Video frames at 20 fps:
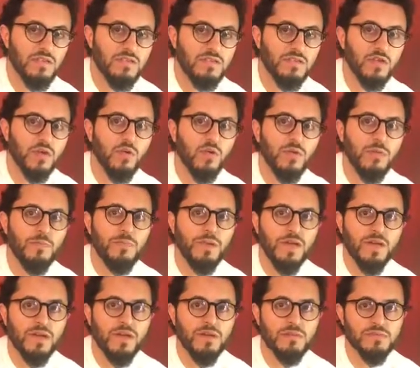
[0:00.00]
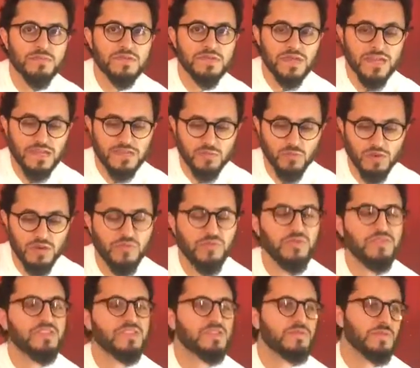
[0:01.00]
So it becomes what if
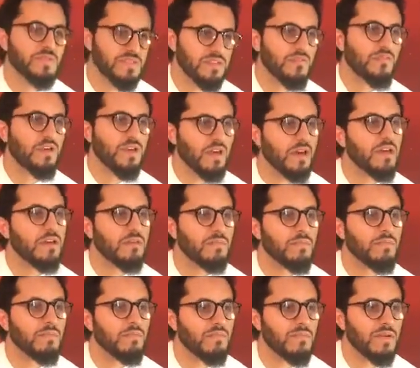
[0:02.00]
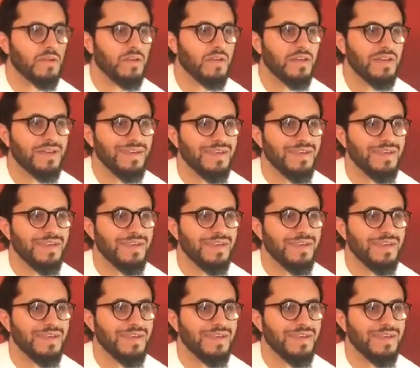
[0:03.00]
it's a specific item, right?